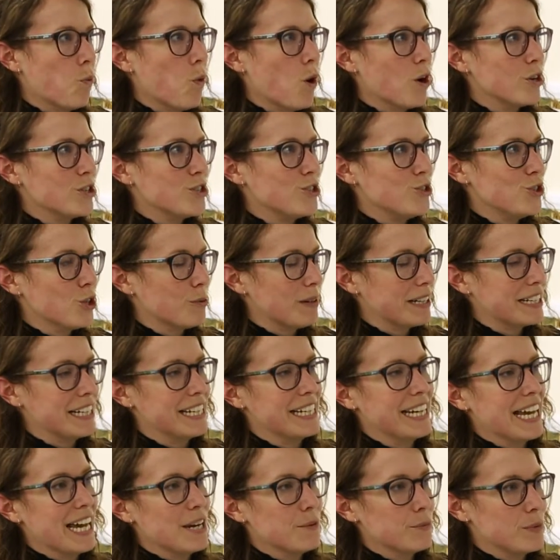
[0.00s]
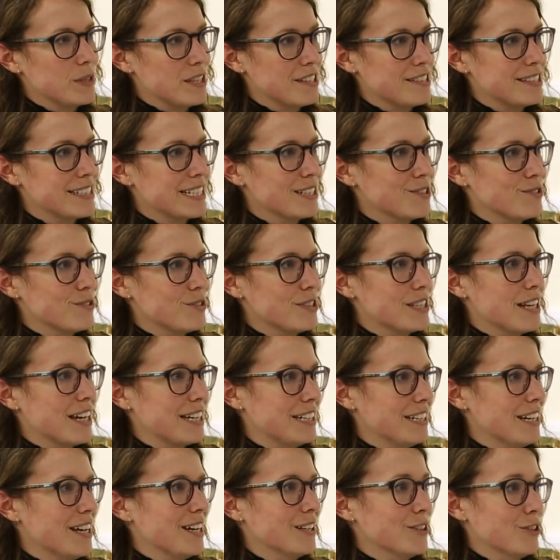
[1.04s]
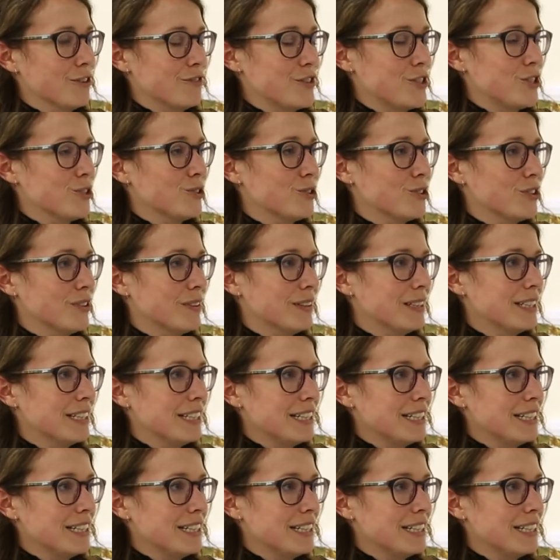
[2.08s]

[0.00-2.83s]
what job I could get with the skills that I'd learned offshore.